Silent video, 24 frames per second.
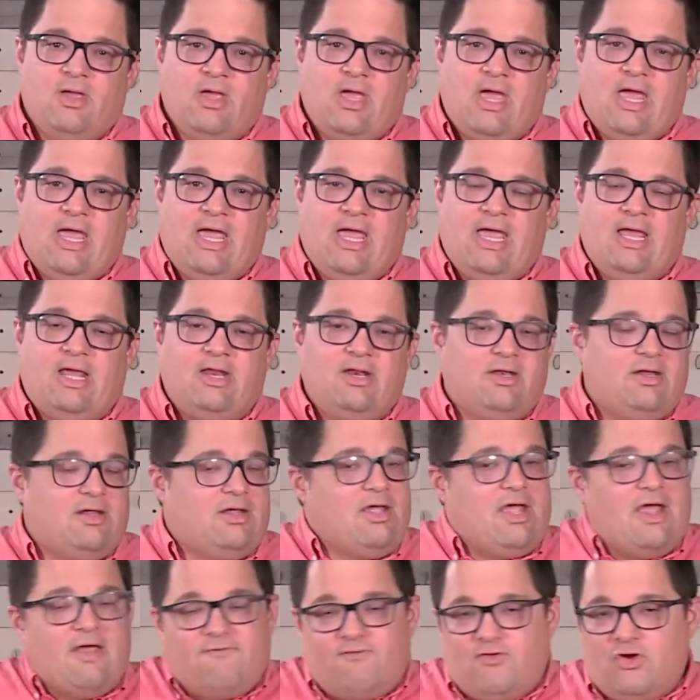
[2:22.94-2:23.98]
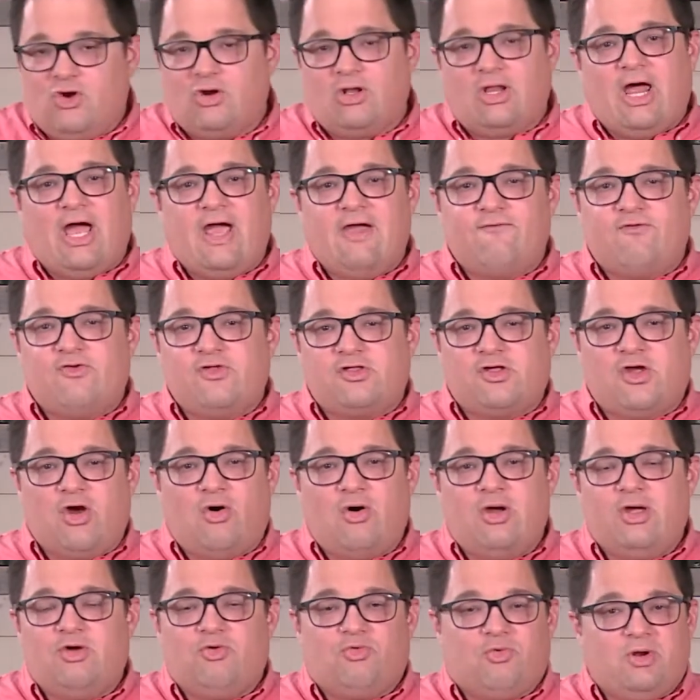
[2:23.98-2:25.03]
And if your life is
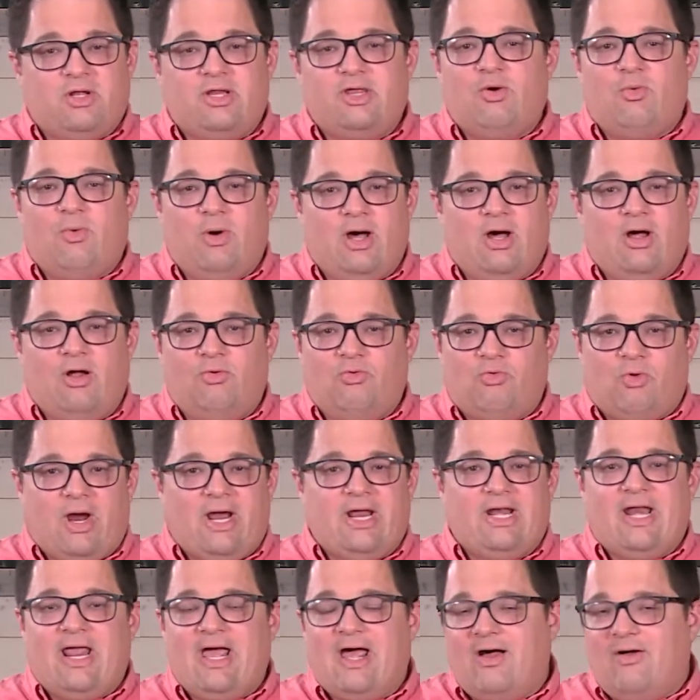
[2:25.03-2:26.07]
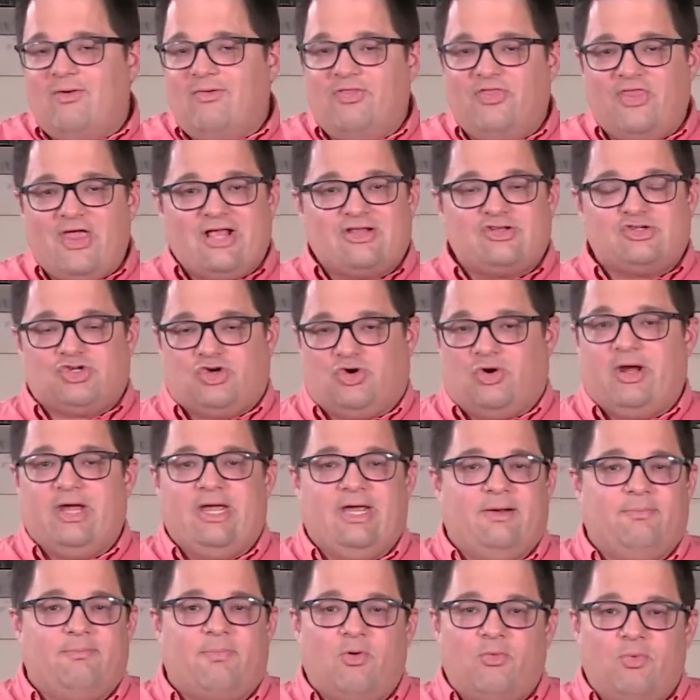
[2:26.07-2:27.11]
going really well right now, that's
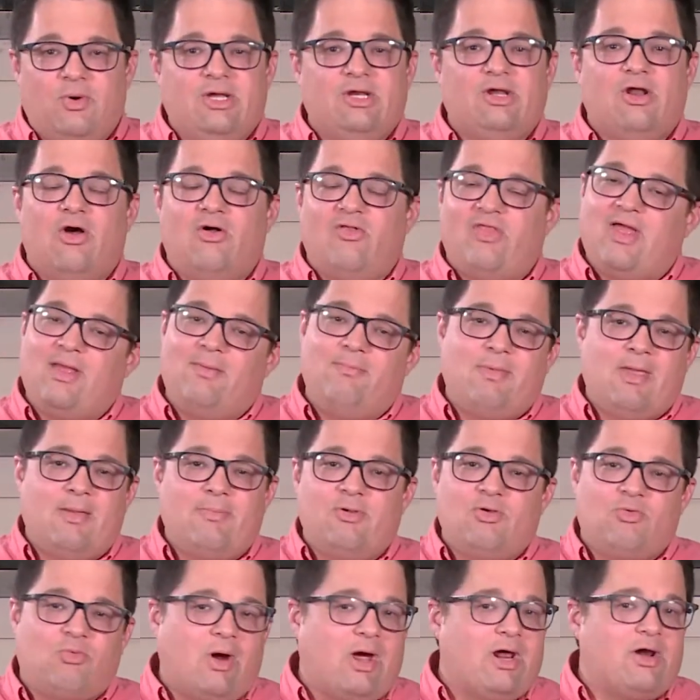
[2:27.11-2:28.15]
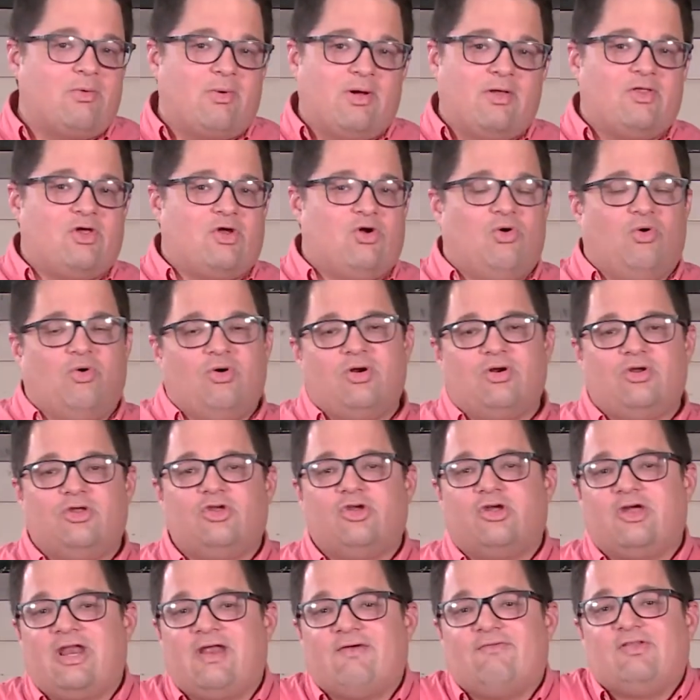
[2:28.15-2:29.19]
great. But we know that maybe right around the corner,
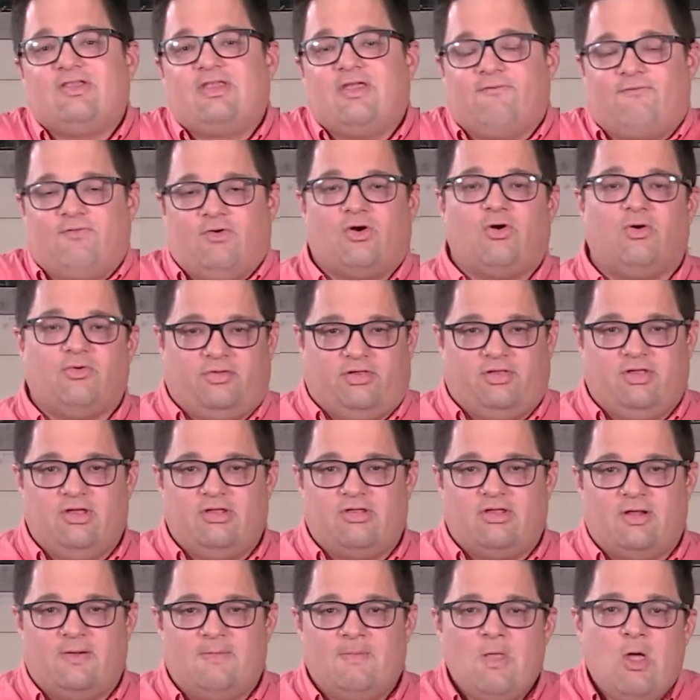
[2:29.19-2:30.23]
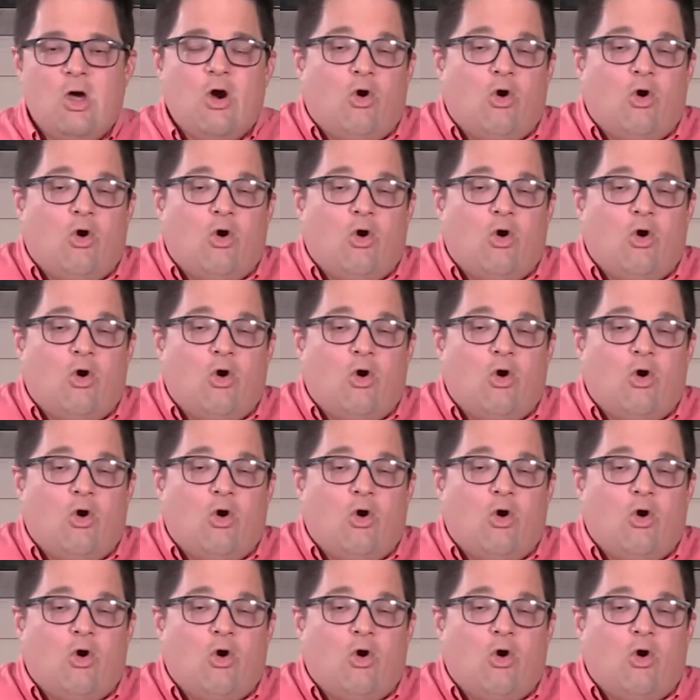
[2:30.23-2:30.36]
you could have a difficult season.